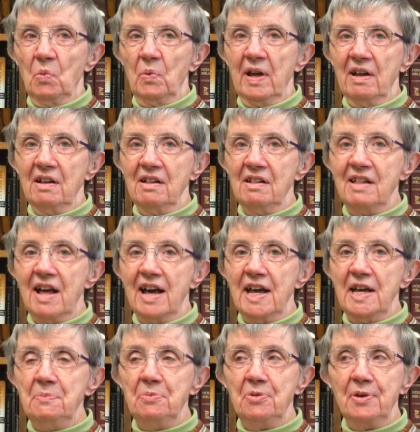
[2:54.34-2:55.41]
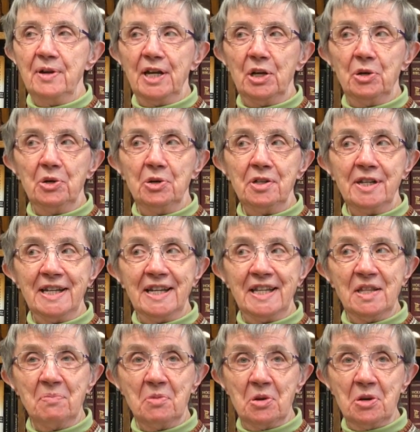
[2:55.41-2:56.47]
Well, I pray early in
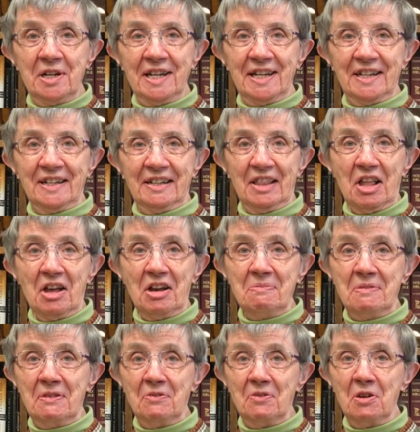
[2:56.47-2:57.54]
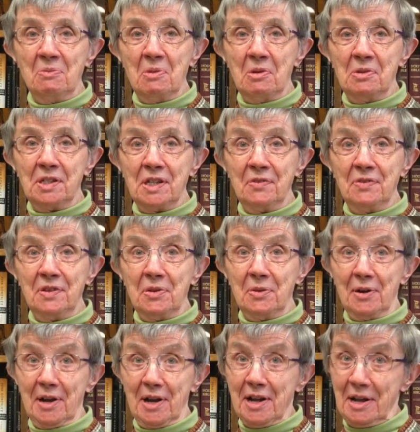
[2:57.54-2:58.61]
the morning, long before most of you
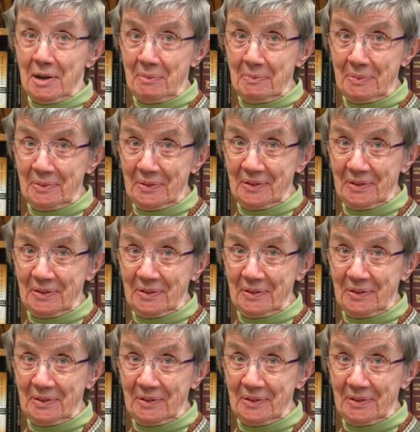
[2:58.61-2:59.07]
are up.